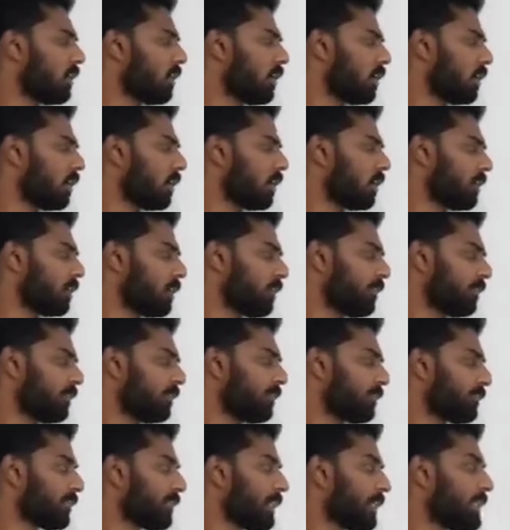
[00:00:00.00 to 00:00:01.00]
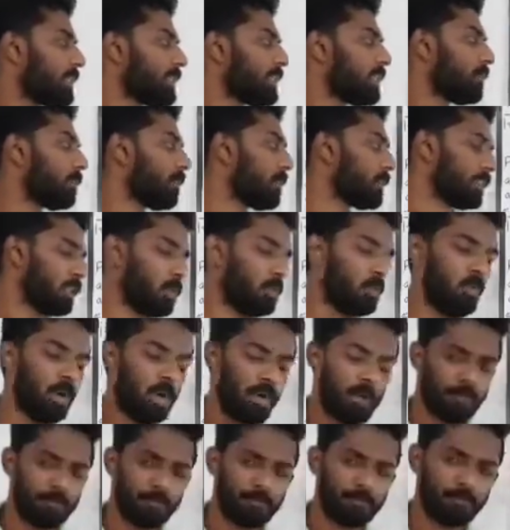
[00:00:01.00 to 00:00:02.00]
hard that she may
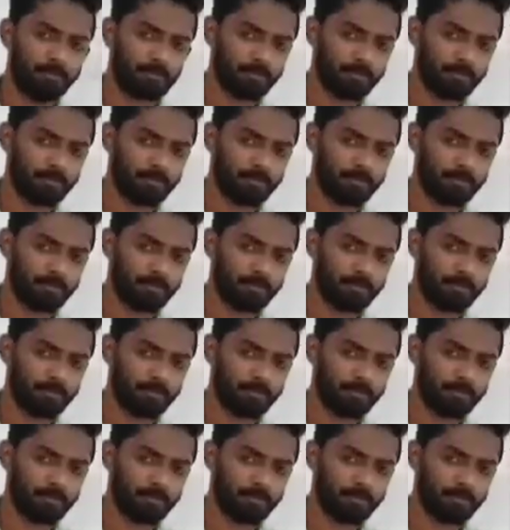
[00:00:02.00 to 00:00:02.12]
survive.